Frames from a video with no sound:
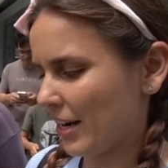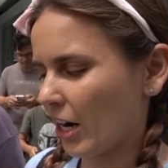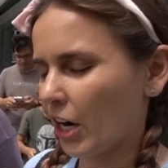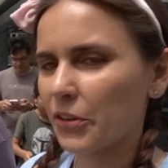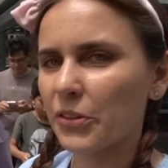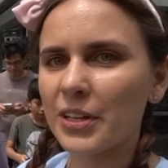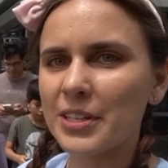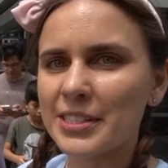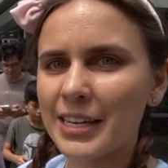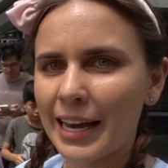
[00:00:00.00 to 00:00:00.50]

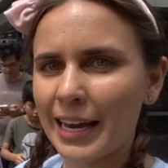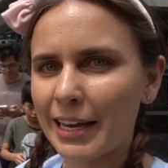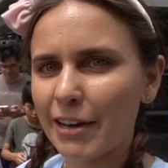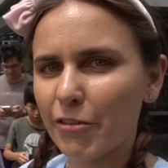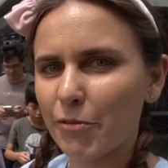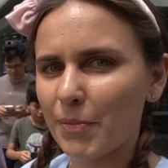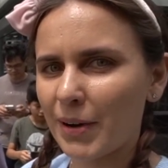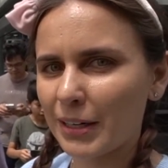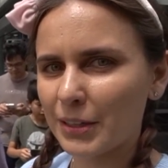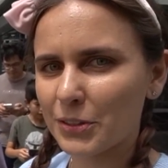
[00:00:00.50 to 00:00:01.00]
on the day
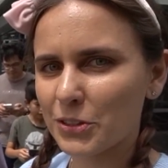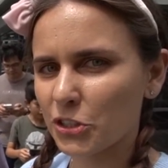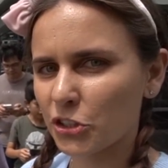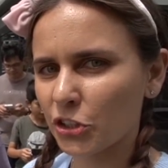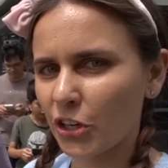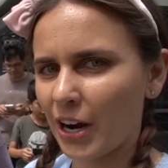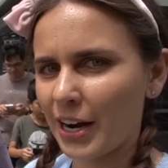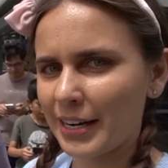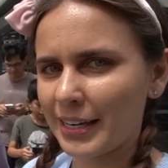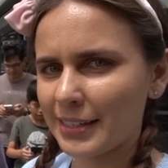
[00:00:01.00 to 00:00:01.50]
of my
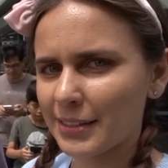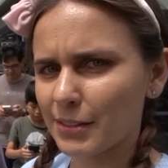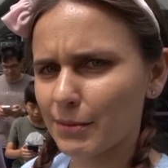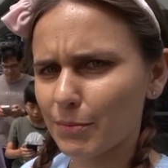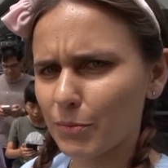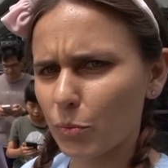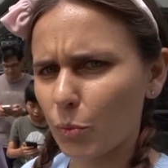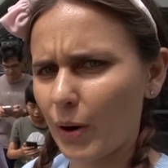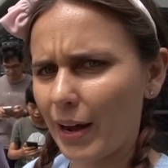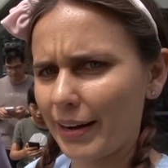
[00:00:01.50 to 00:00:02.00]
Shiny's
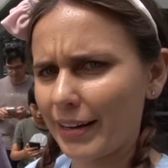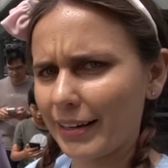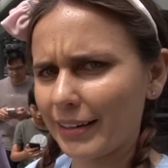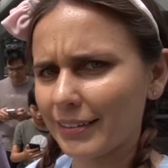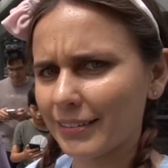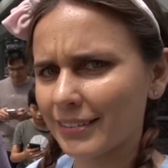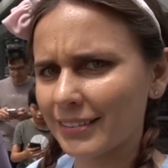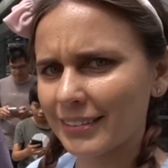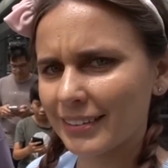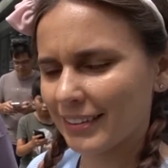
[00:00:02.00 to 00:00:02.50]

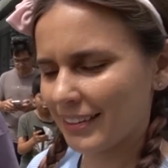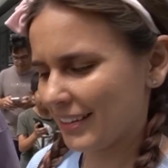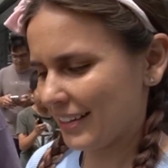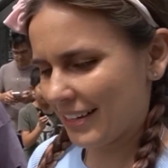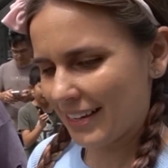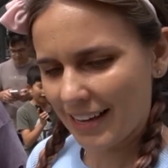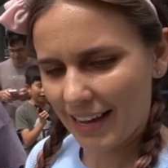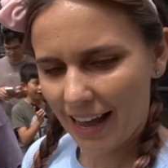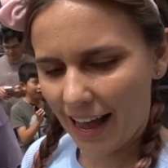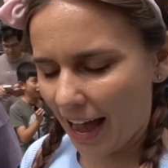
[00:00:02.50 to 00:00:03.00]
wedding.
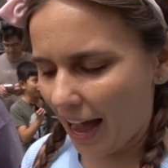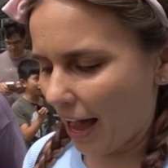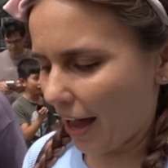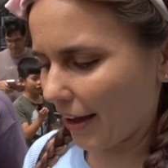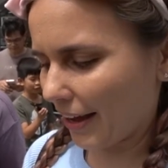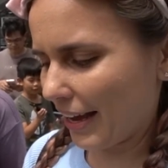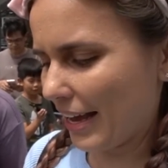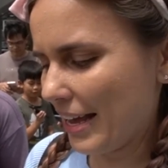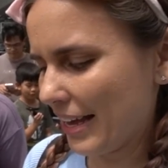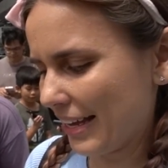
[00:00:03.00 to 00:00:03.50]

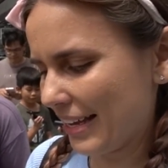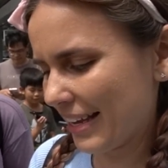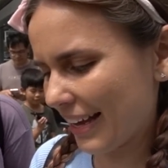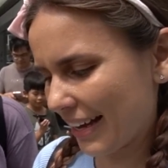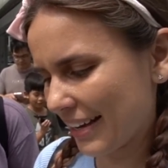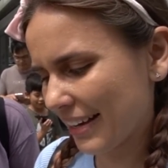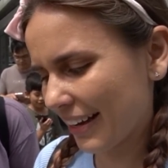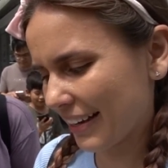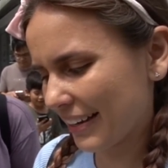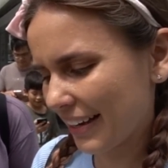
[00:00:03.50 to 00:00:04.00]

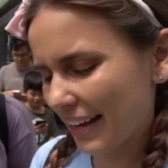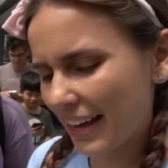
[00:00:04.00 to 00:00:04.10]
uh,